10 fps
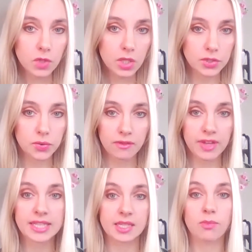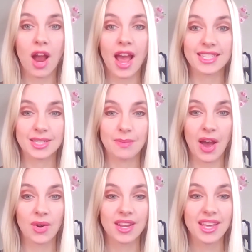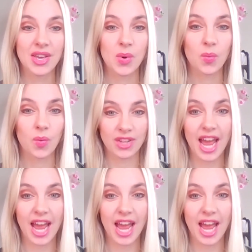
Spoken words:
sort of gets surprised about, well,